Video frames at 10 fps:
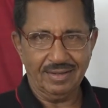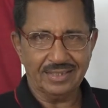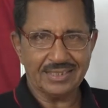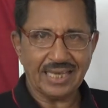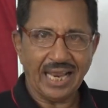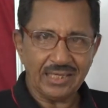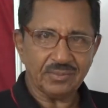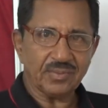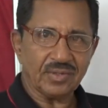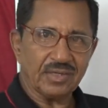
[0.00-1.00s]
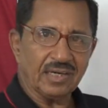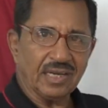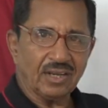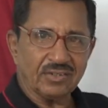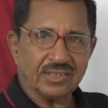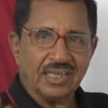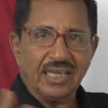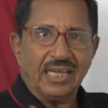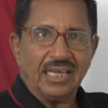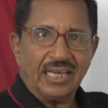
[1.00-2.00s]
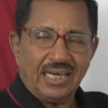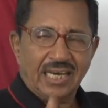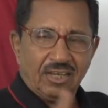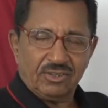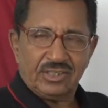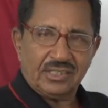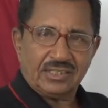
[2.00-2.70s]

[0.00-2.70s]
Stands for it. In linguistic